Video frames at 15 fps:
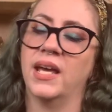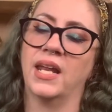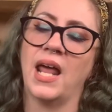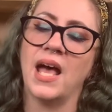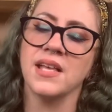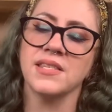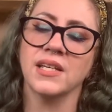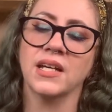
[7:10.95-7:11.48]
and
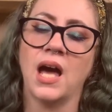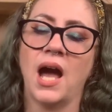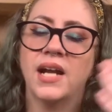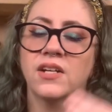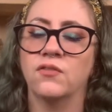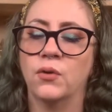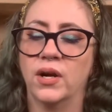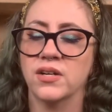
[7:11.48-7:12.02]
as it
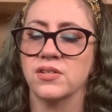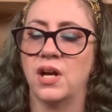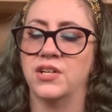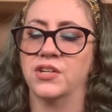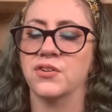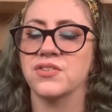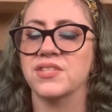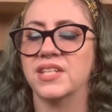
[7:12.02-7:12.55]
kind of wears on
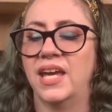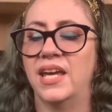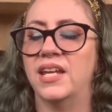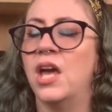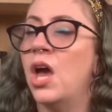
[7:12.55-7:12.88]
your skin,